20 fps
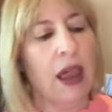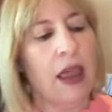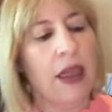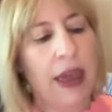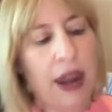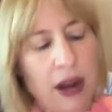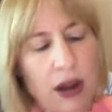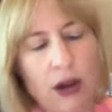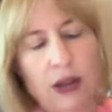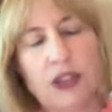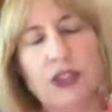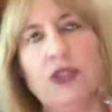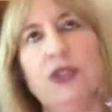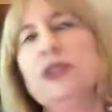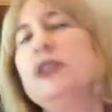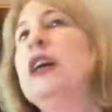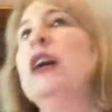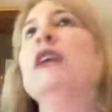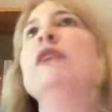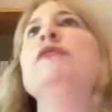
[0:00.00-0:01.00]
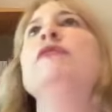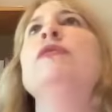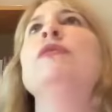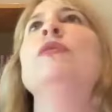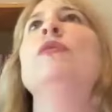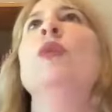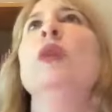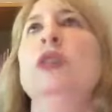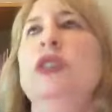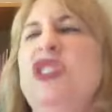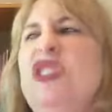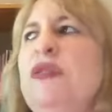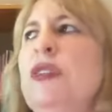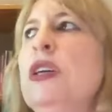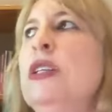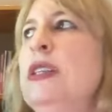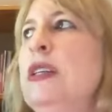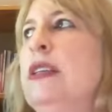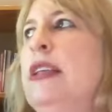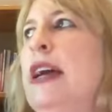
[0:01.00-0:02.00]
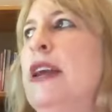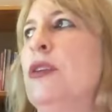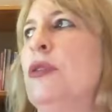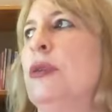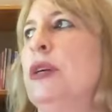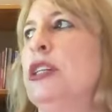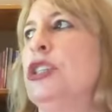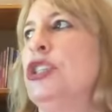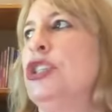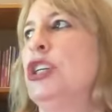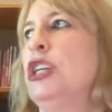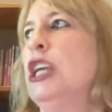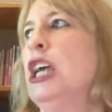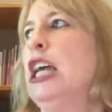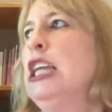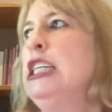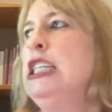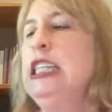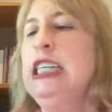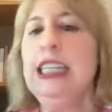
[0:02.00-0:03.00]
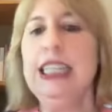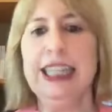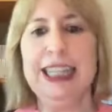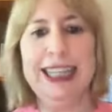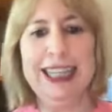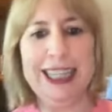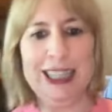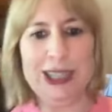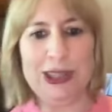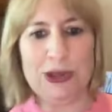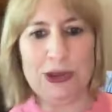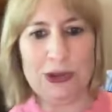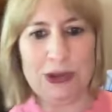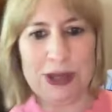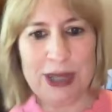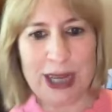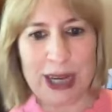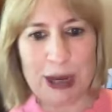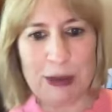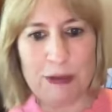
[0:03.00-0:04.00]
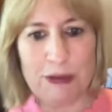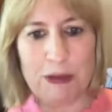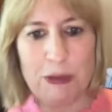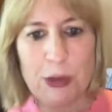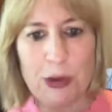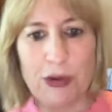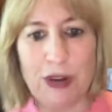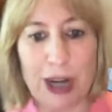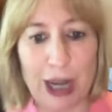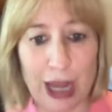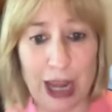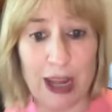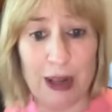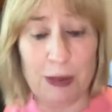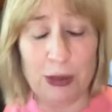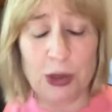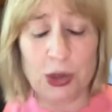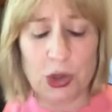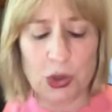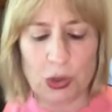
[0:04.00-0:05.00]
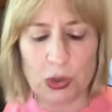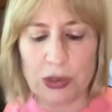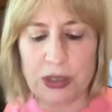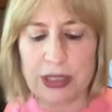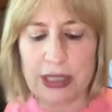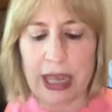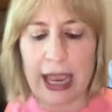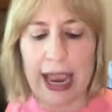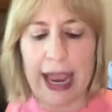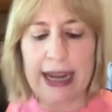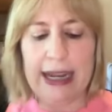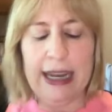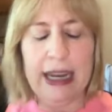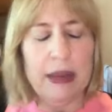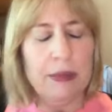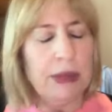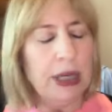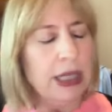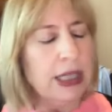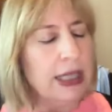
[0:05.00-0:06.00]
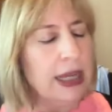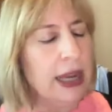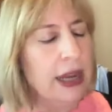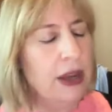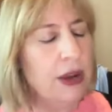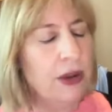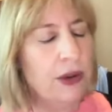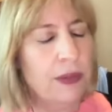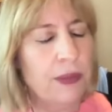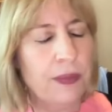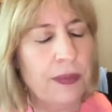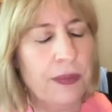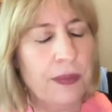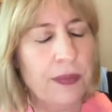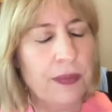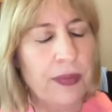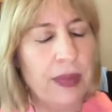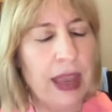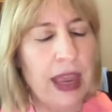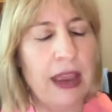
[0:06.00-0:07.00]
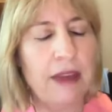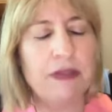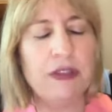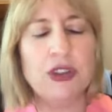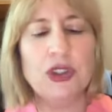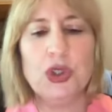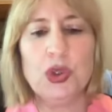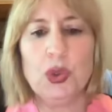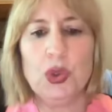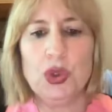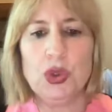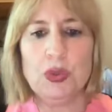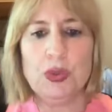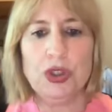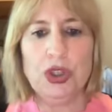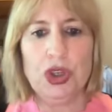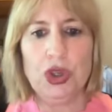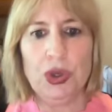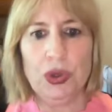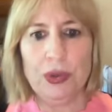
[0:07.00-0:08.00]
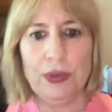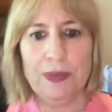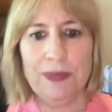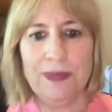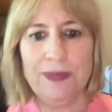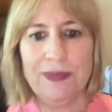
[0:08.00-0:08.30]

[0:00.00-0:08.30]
Then ask yourself, once you've answered that question, did this thought come from a reliable source? And let me tell you, if the source was you,